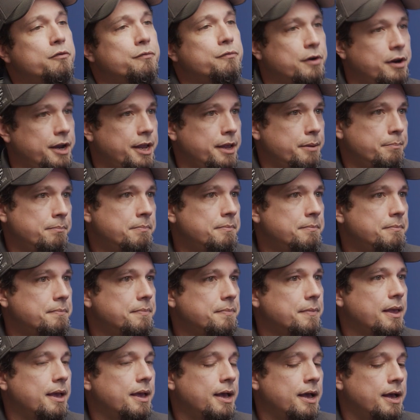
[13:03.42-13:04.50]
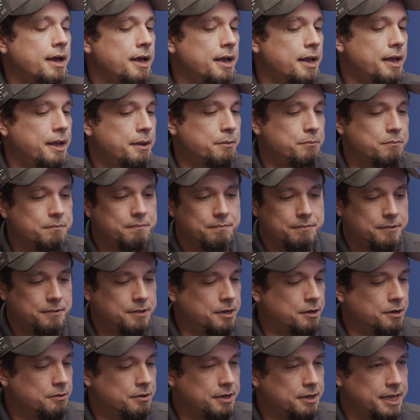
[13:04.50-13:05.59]
for him. And,
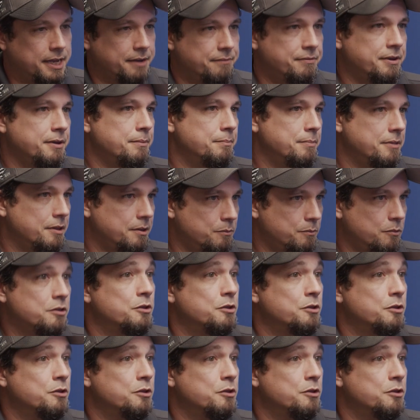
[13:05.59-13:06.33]
gave him